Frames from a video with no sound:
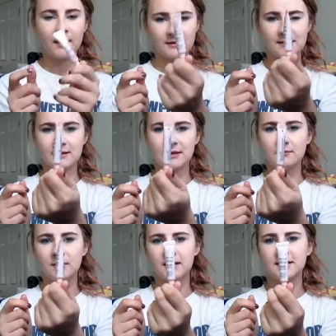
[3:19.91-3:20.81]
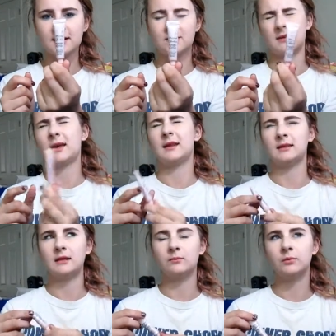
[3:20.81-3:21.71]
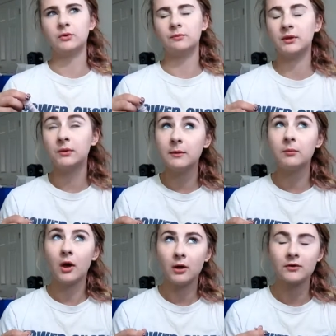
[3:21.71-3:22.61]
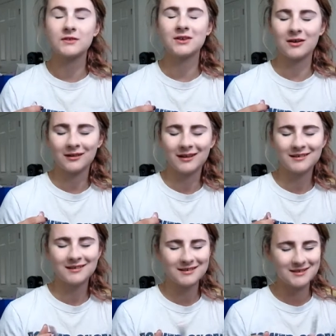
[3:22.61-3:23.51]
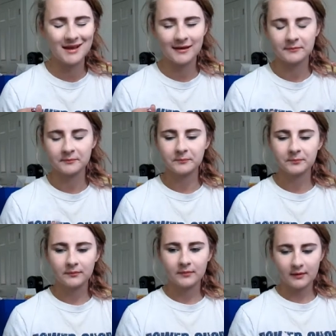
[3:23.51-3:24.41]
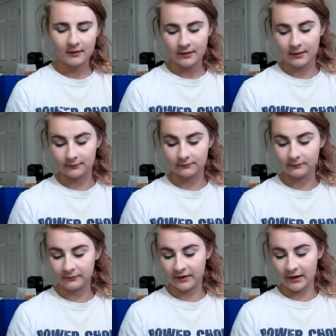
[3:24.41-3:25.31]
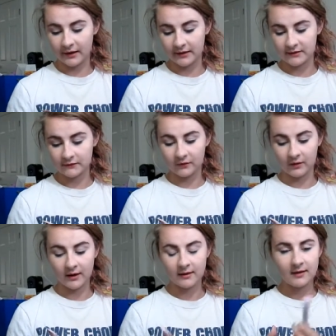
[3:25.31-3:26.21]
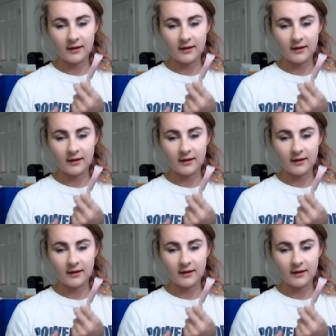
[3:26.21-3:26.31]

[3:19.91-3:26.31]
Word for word: This is the mini size you can get in the Beauty Bloggers Darlings set um, that I got at Sephora.